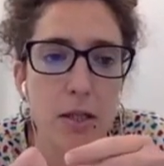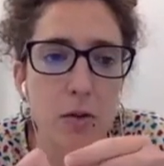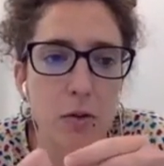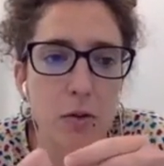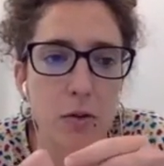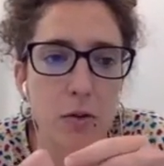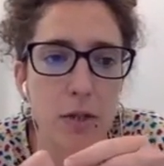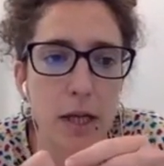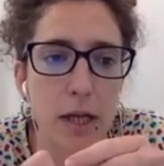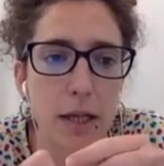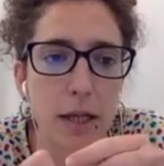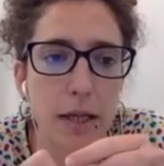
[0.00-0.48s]

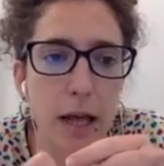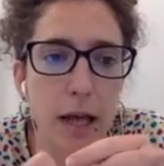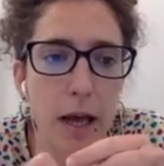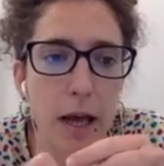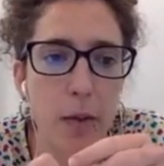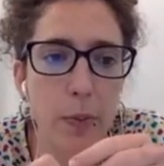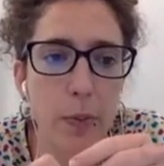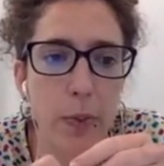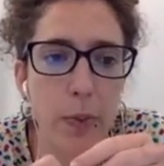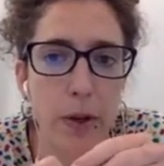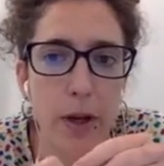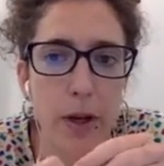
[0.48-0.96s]
set
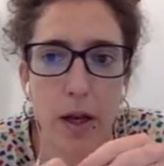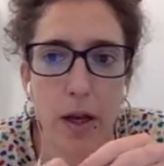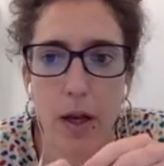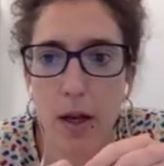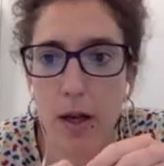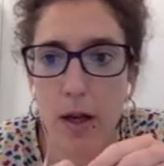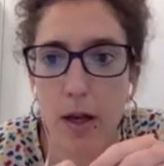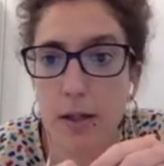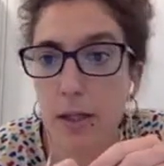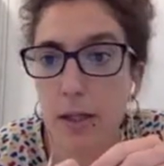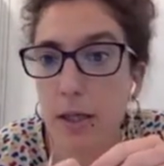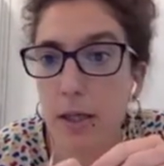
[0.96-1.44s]
up a
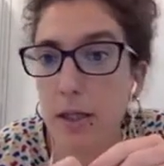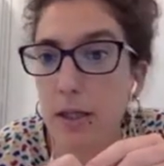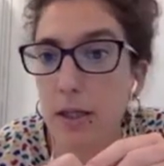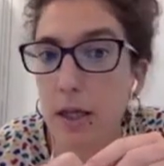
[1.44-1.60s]
genetic